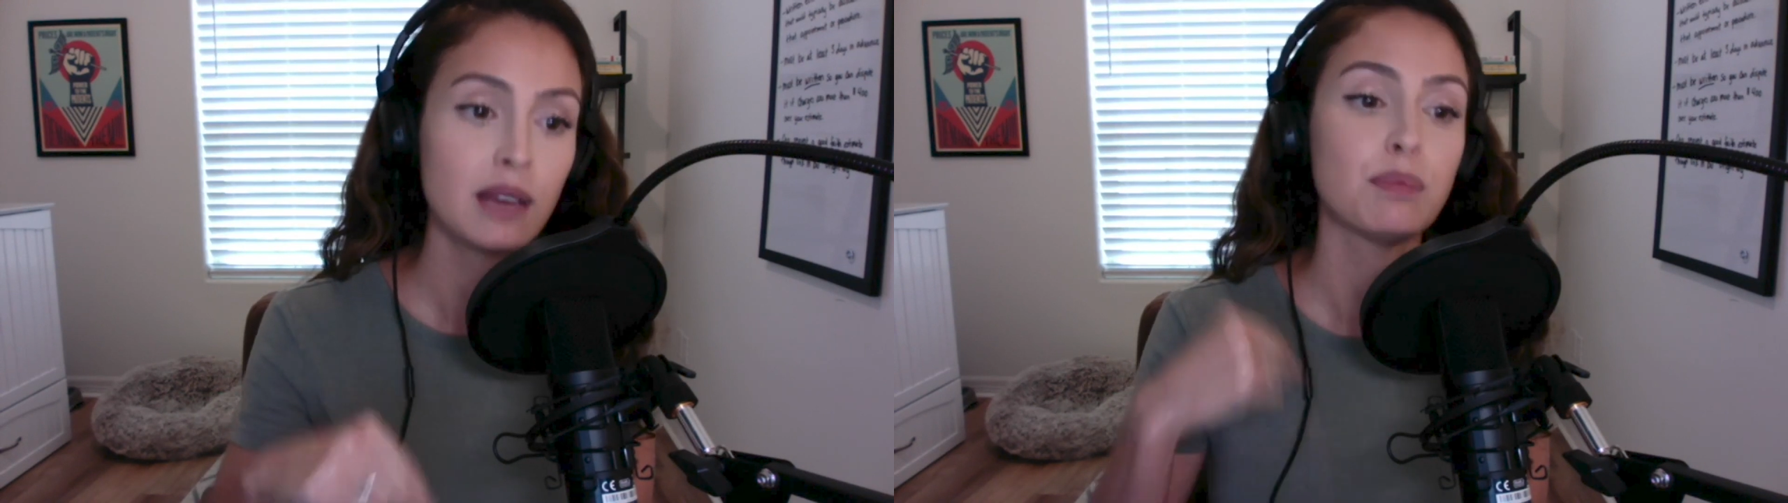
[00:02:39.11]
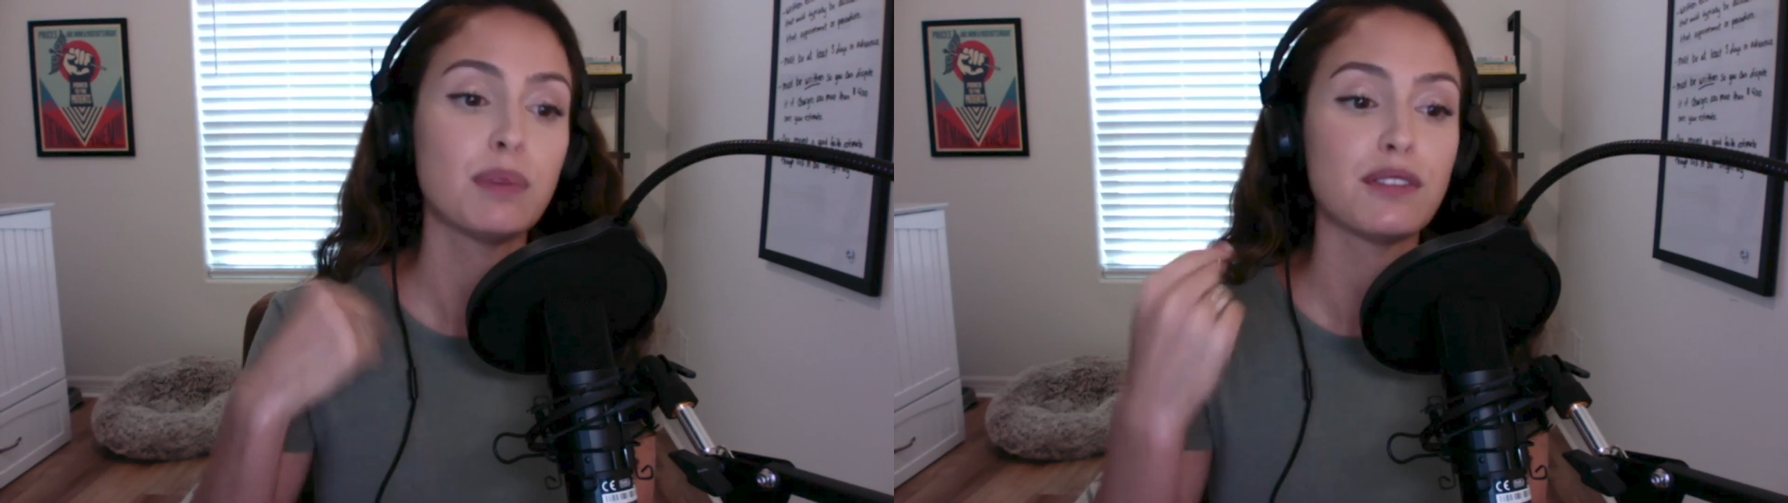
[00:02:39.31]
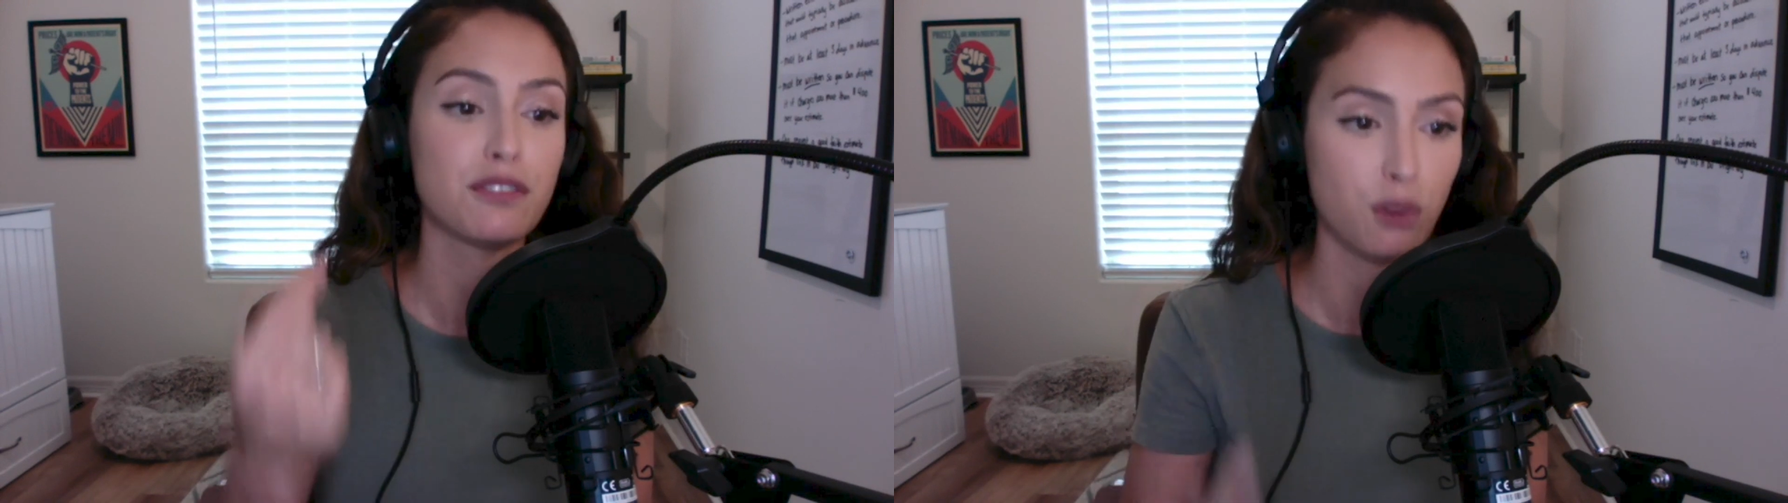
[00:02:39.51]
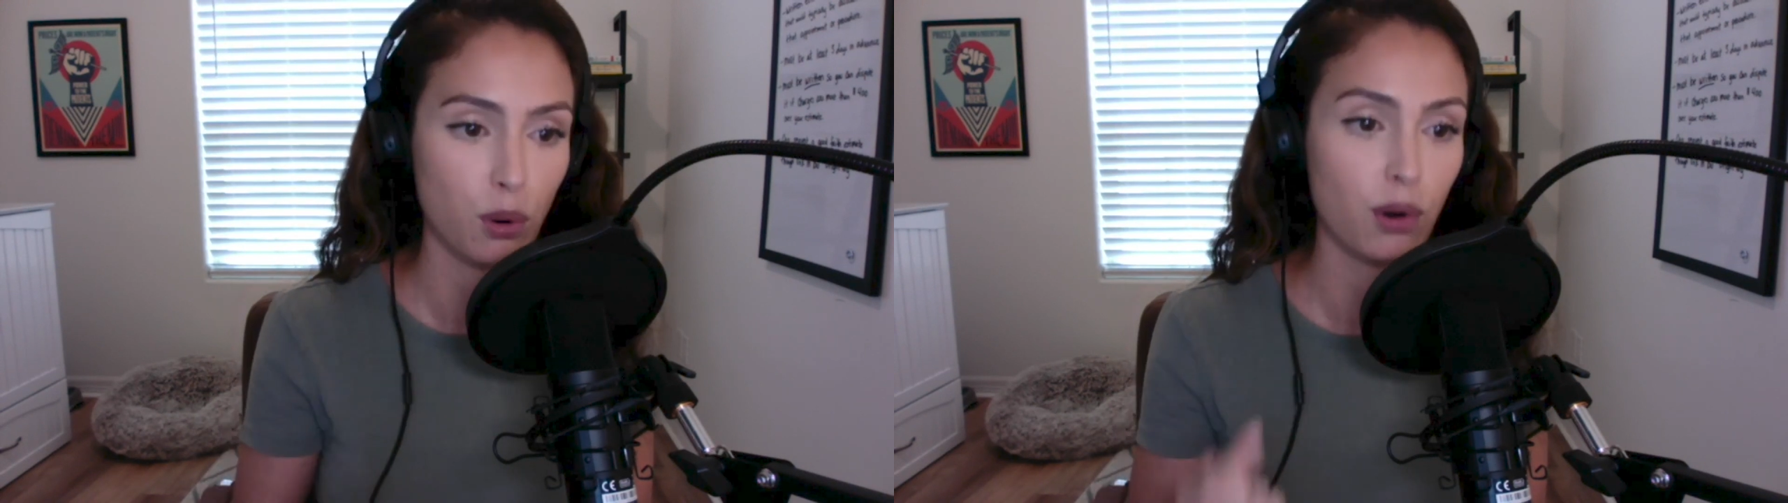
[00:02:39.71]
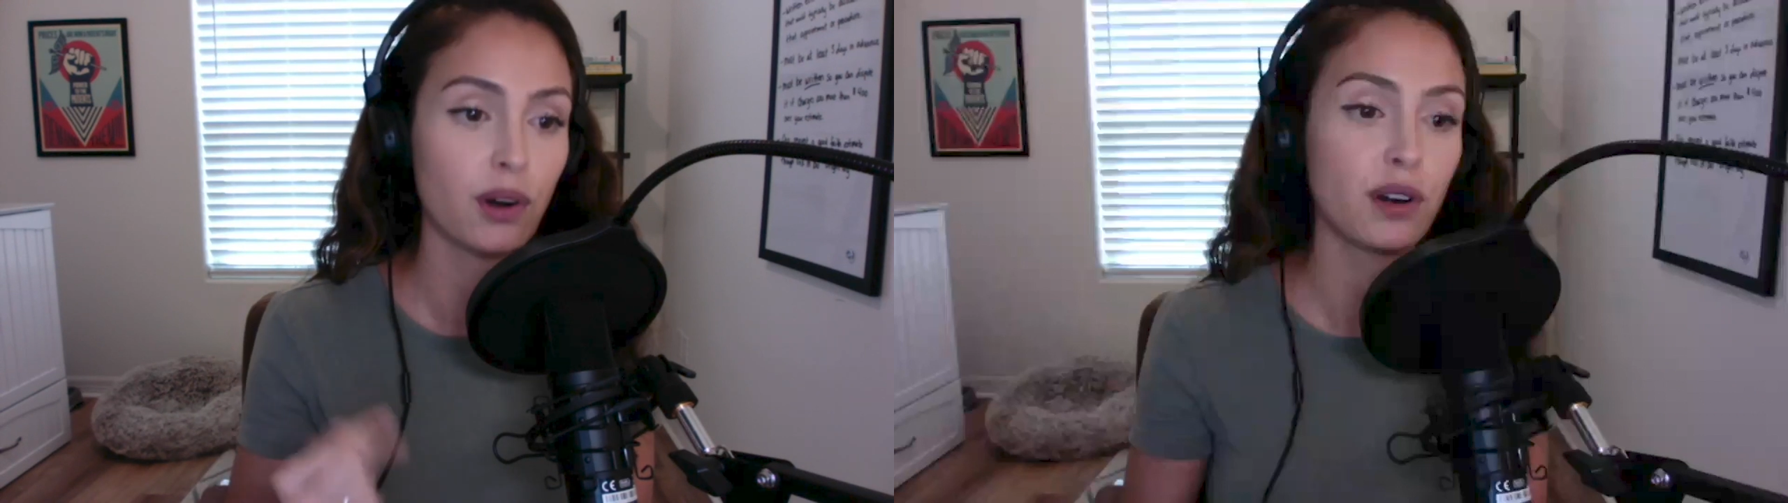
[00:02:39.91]

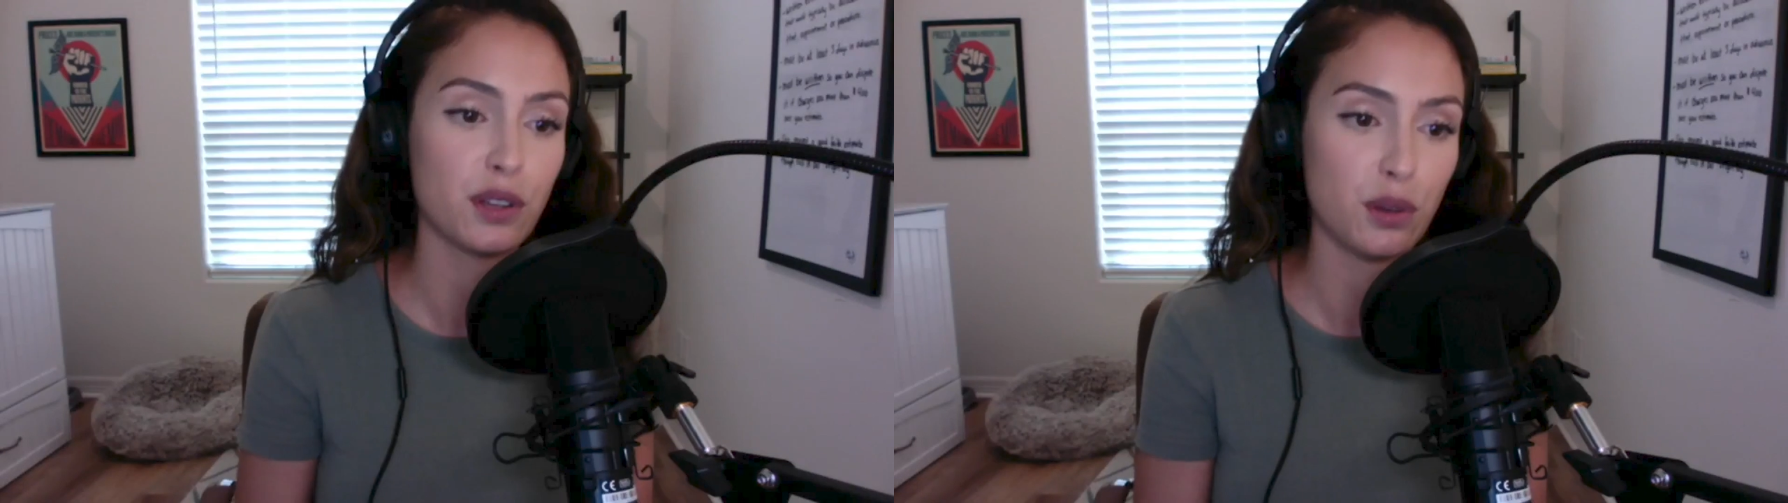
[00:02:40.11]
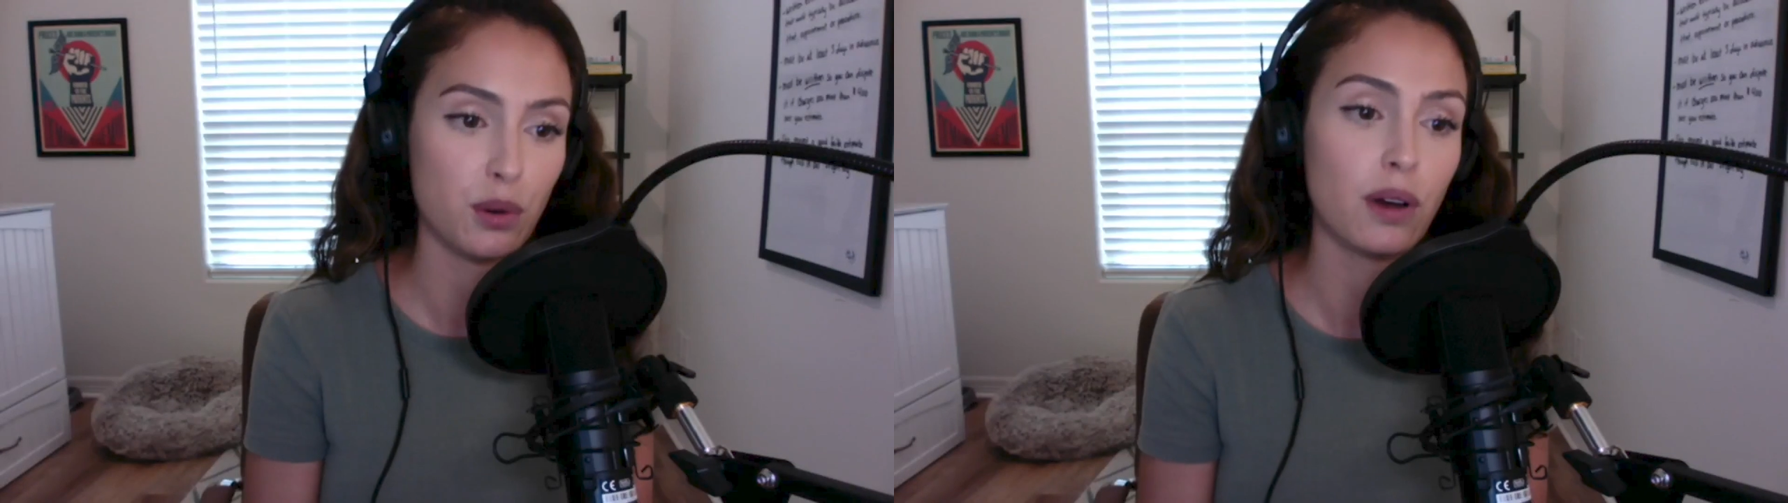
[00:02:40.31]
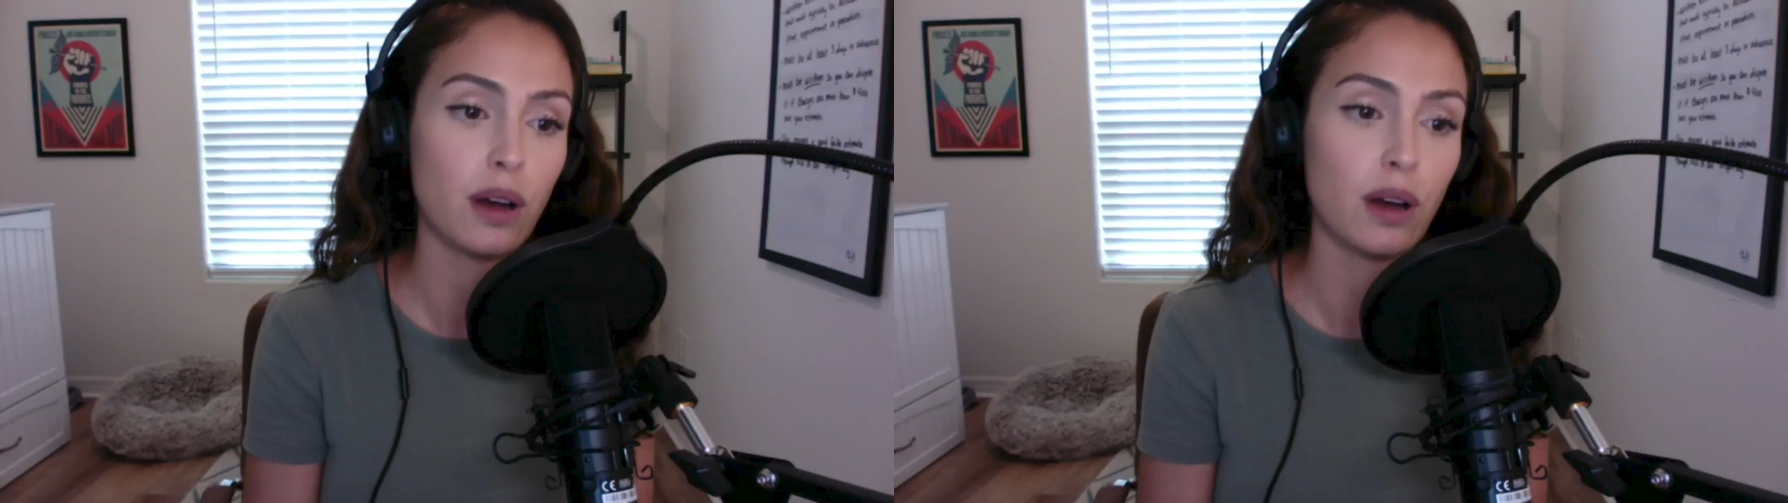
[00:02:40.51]
before you